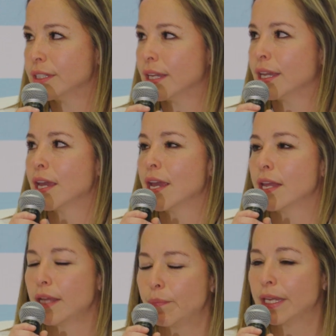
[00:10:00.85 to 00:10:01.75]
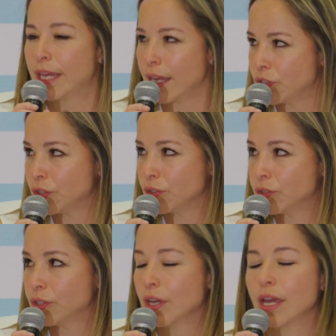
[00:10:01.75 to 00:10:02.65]
the
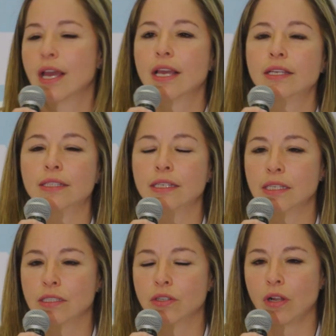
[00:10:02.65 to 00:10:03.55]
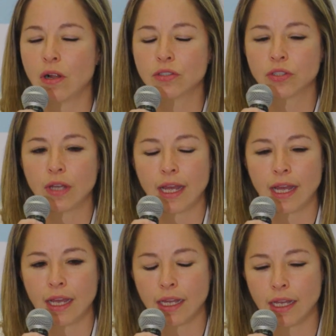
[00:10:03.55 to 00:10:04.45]
applications. It's also
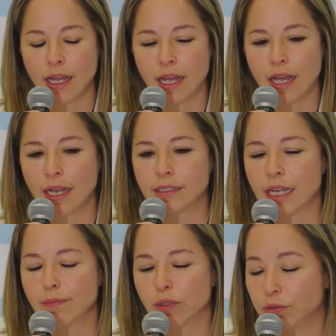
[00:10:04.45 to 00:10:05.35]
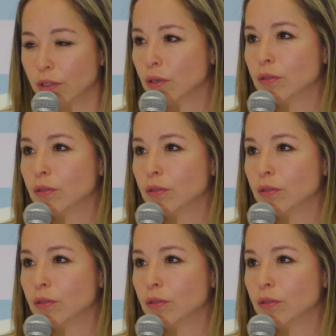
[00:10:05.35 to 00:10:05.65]
a type of